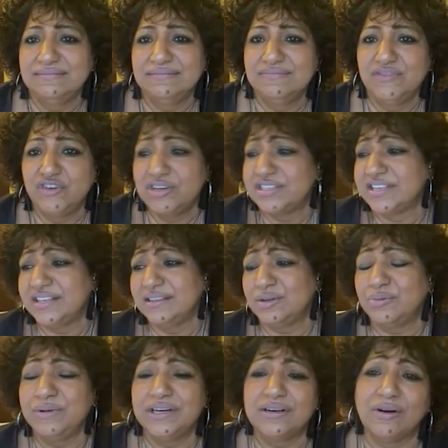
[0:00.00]
risen
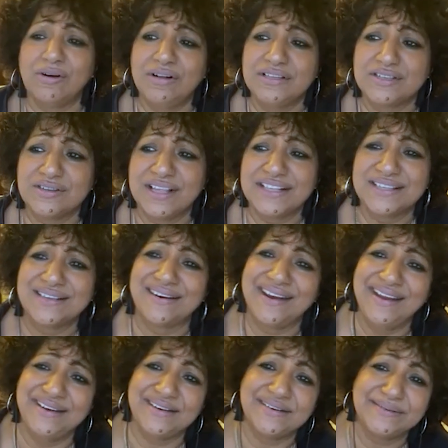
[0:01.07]
through it all. So that's
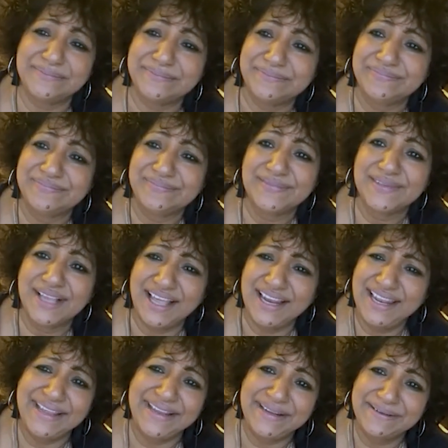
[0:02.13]
great.
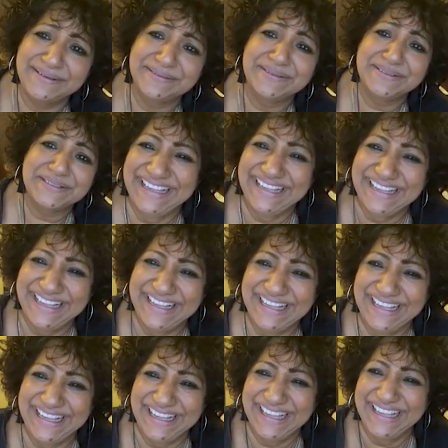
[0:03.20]
Ale.
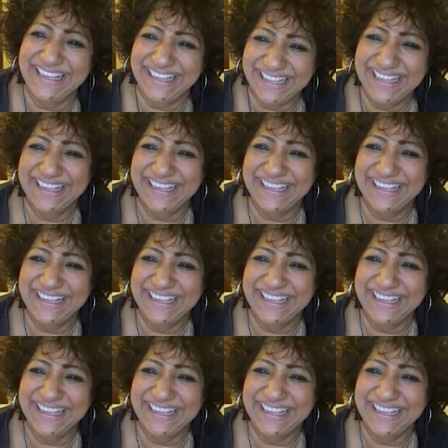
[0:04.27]
Totally.